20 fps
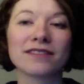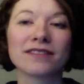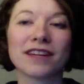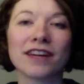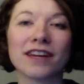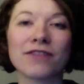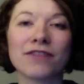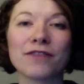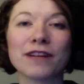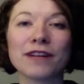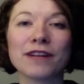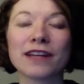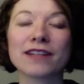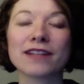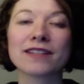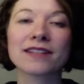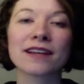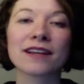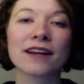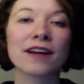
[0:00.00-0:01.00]
If it
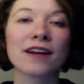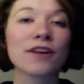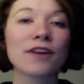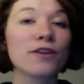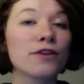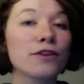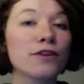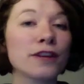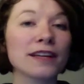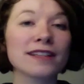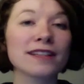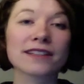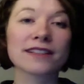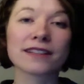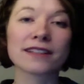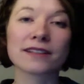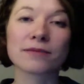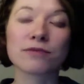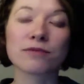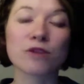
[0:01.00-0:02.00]
is
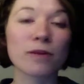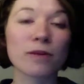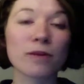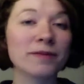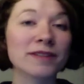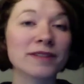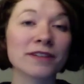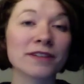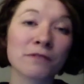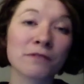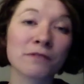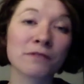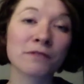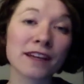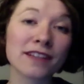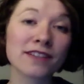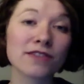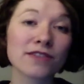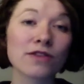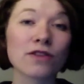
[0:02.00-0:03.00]
problems get
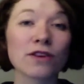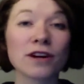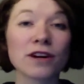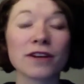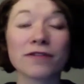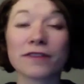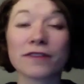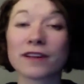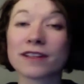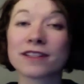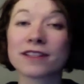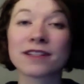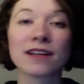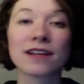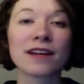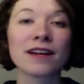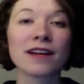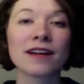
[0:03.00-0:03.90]
fixed, or if it's